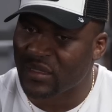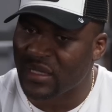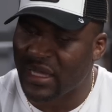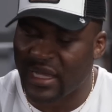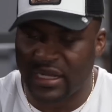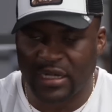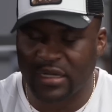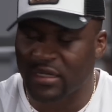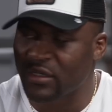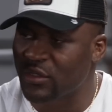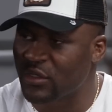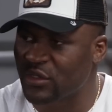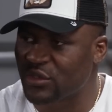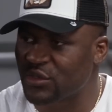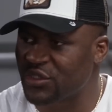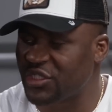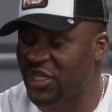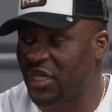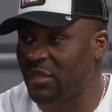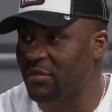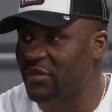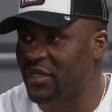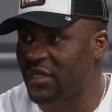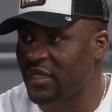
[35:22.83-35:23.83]
I didn't go to
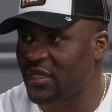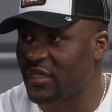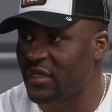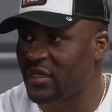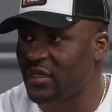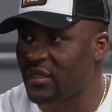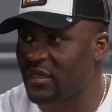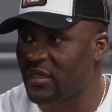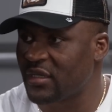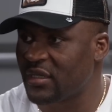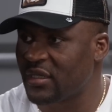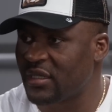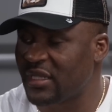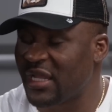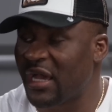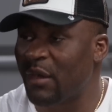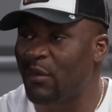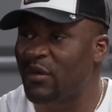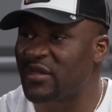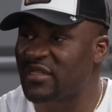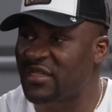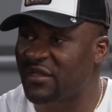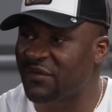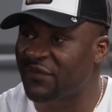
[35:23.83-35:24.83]
Germany. That
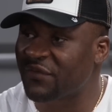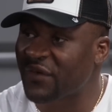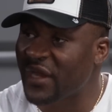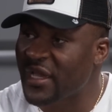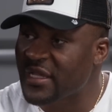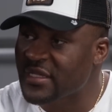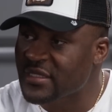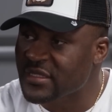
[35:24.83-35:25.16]
was in France.